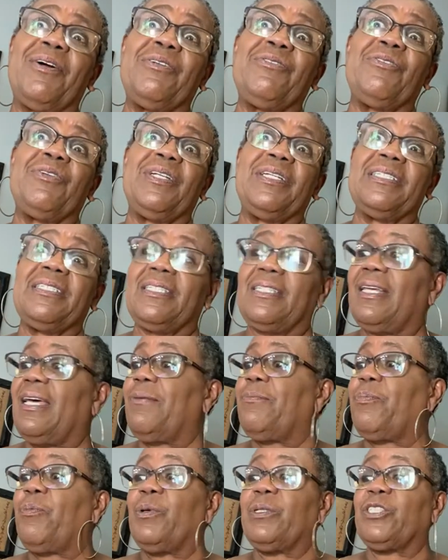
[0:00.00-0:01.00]
and
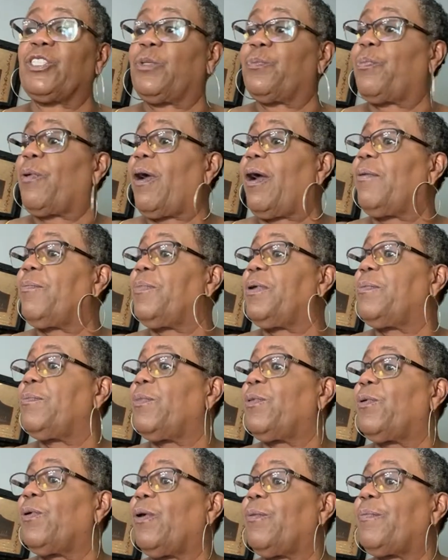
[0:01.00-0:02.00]
some, which it probably
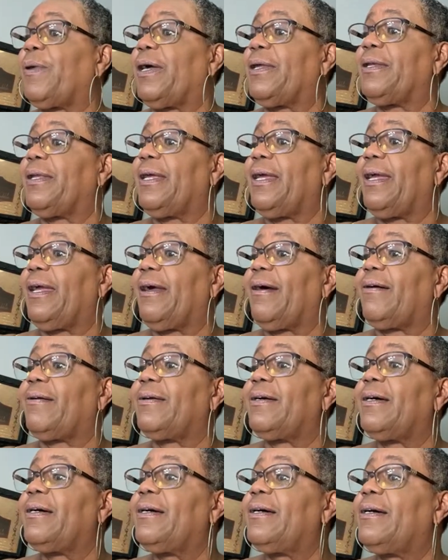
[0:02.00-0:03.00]
more by now,
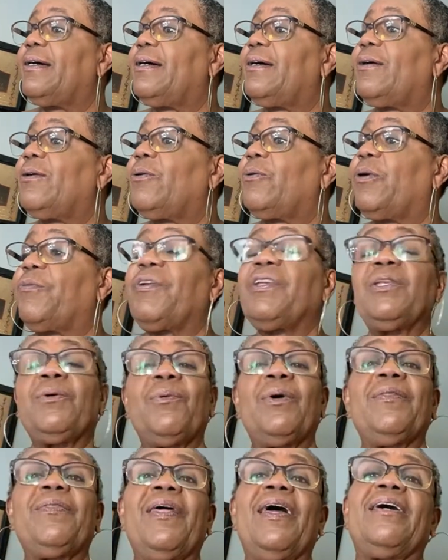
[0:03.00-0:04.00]
or
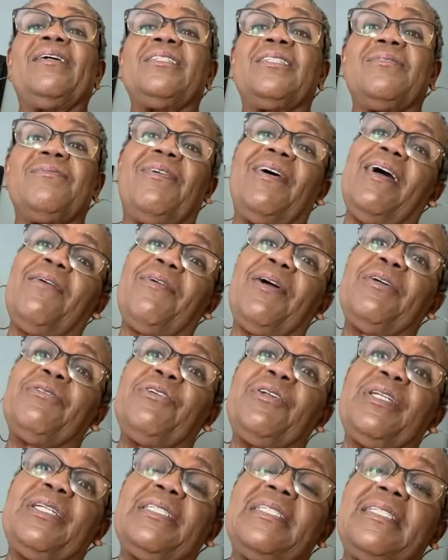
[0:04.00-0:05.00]

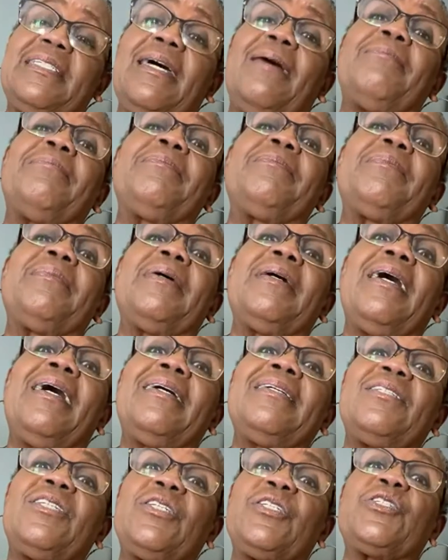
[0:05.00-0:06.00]
51,500 and something
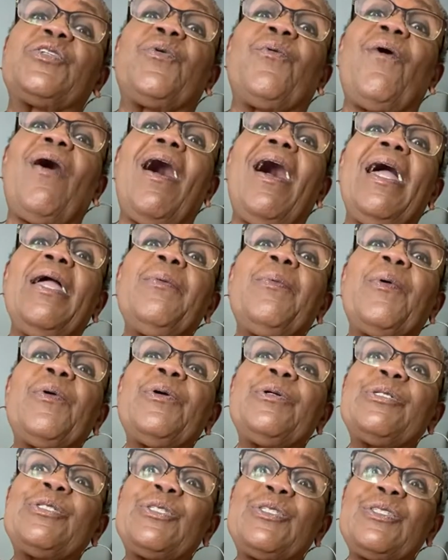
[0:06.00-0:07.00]

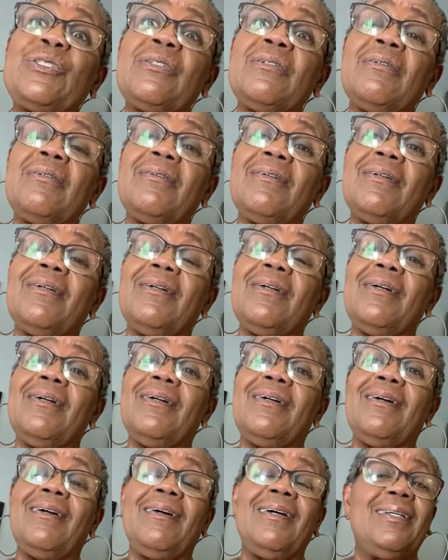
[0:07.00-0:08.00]
subscribers.
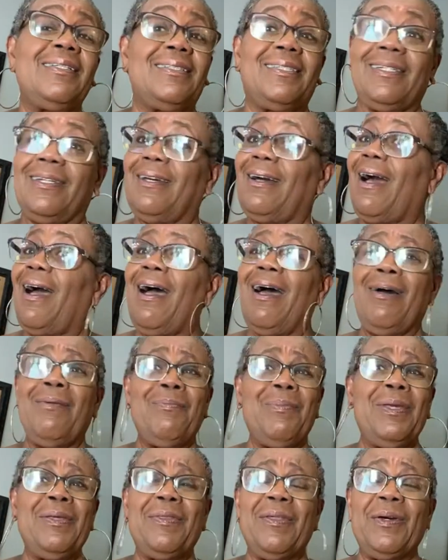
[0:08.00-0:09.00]
To
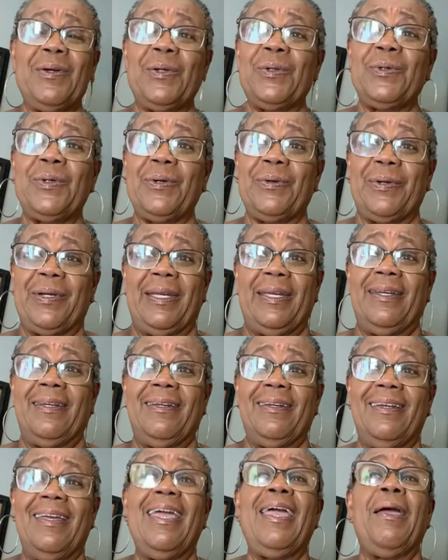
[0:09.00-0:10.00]
God be the glory.
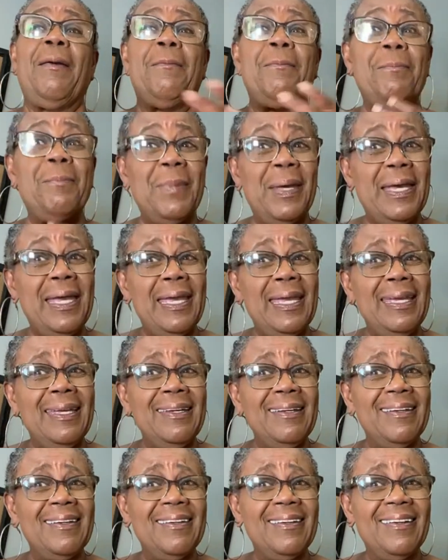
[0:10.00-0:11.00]
Me?
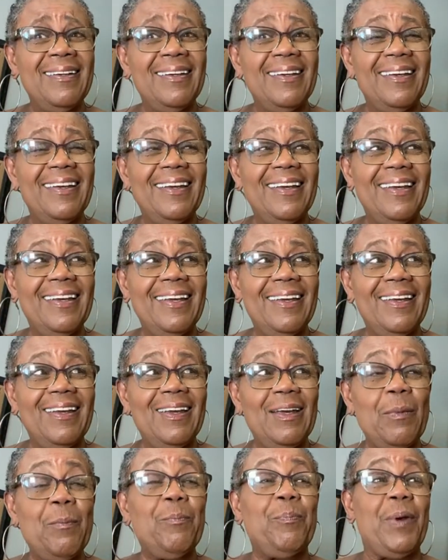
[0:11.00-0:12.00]

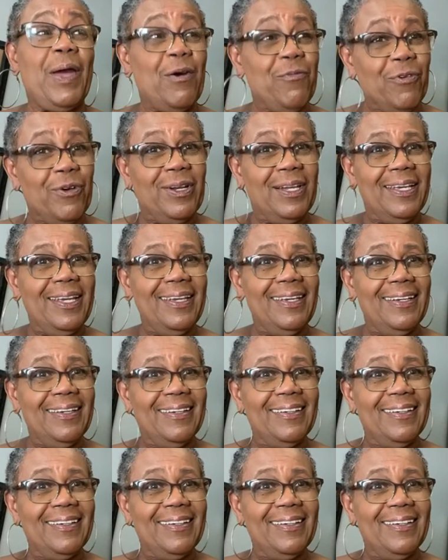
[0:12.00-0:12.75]
Beverly?